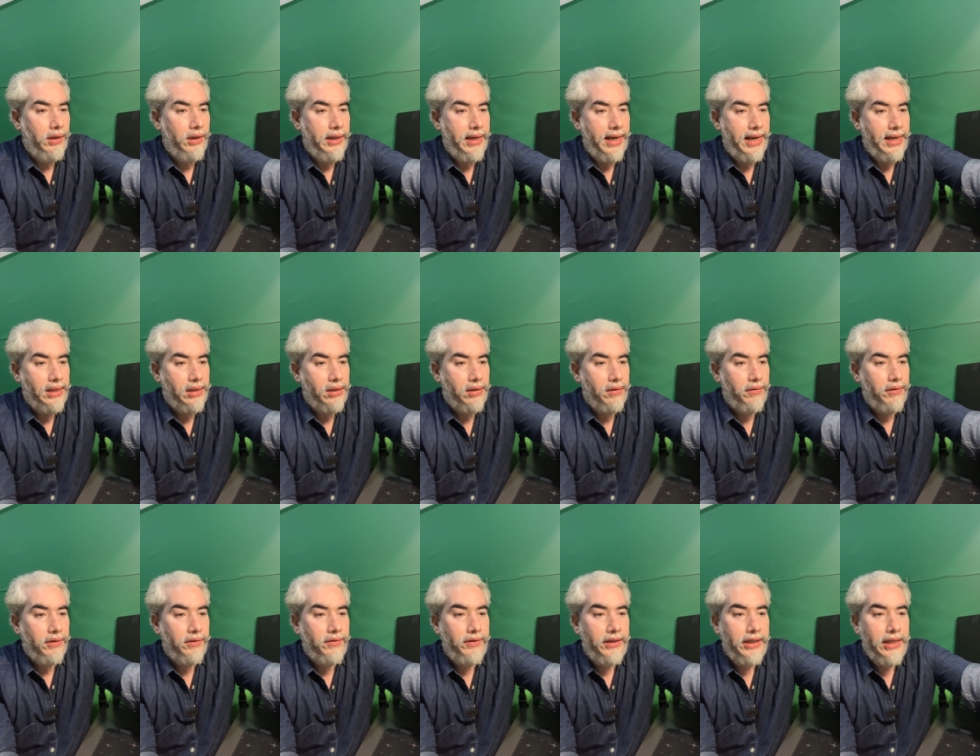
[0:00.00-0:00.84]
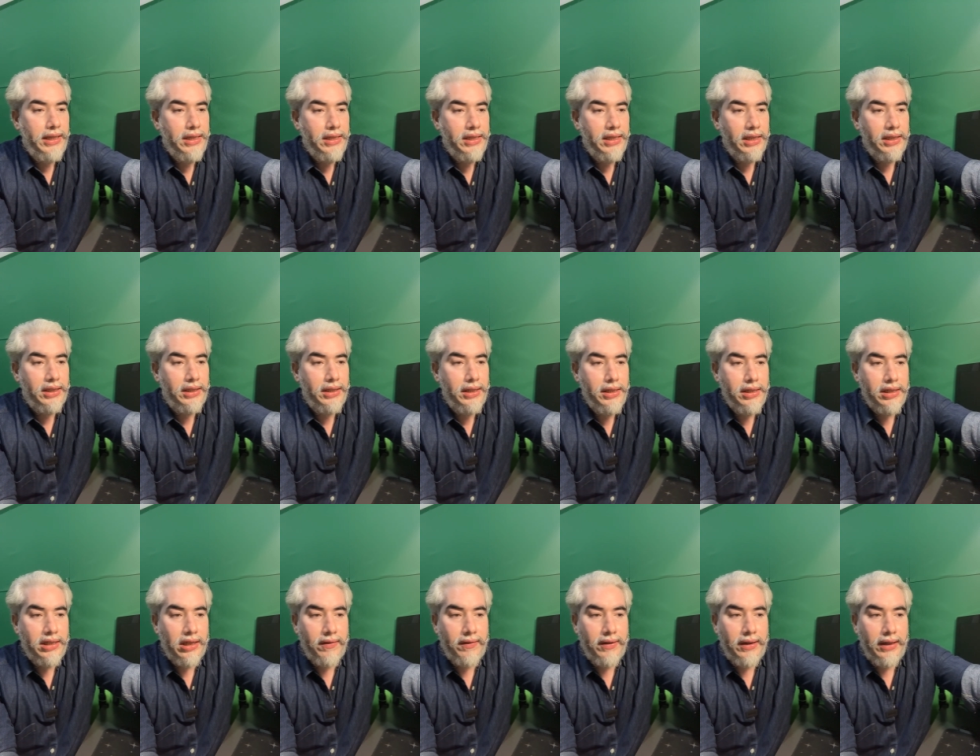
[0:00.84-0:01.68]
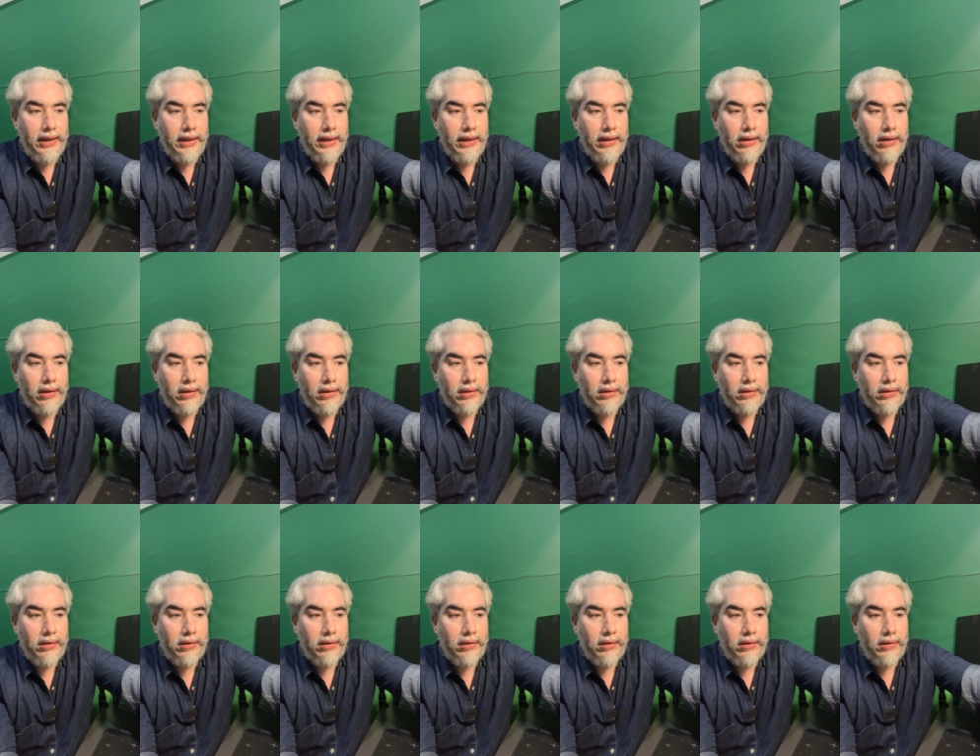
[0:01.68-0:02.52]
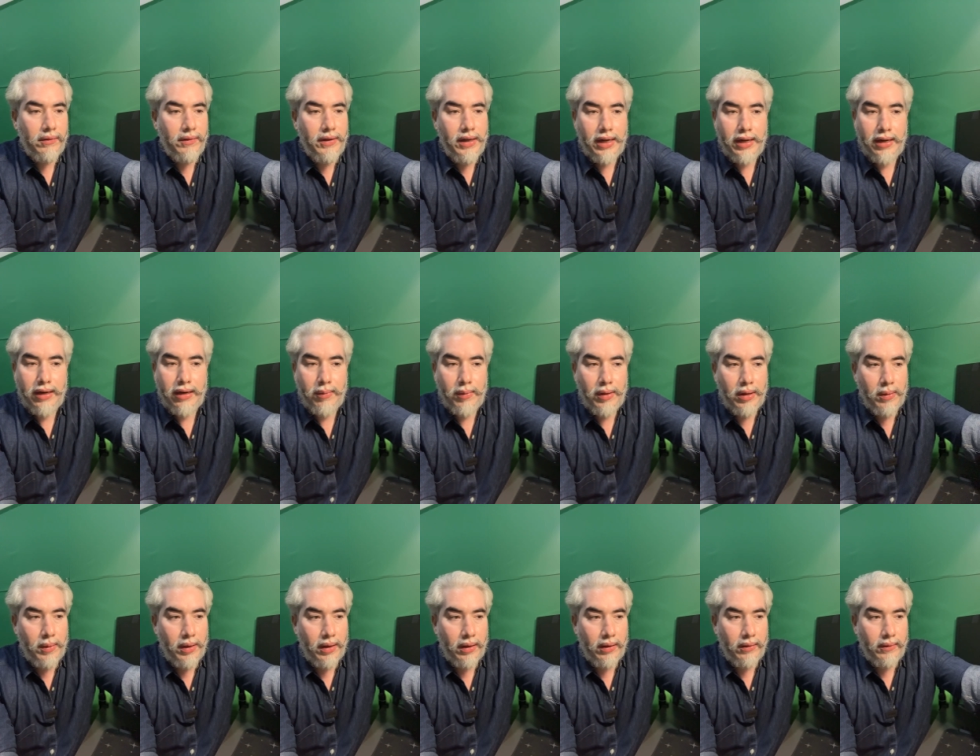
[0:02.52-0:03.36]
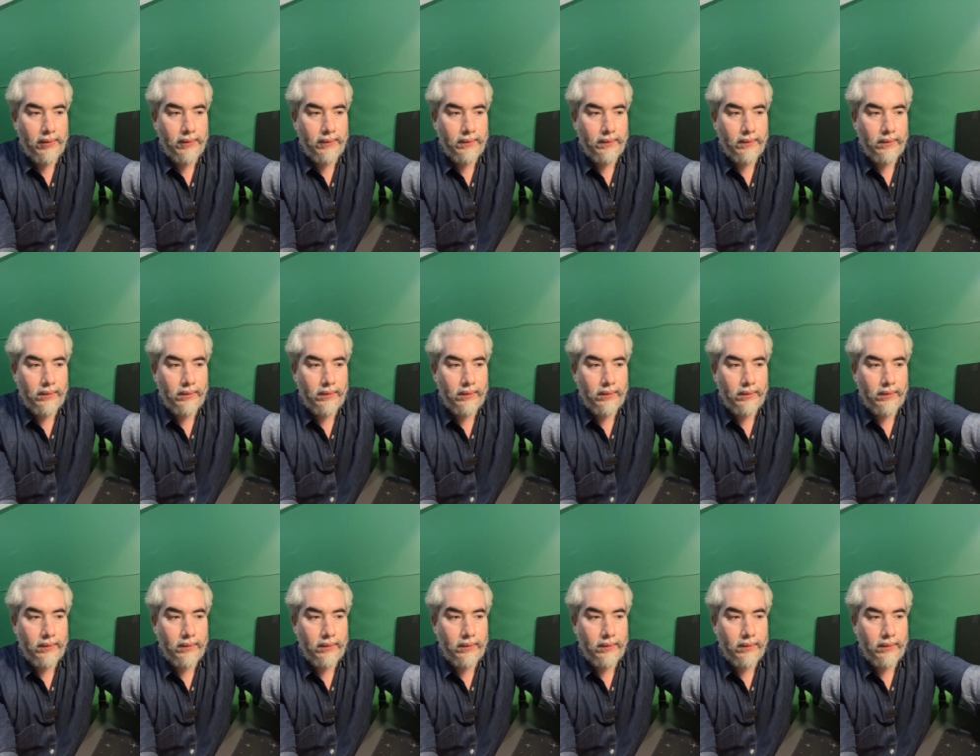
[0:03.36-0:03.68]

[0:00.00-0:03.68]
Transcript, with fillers: Yes, 15, 16, 17th, uh, we are in Ahmedabad.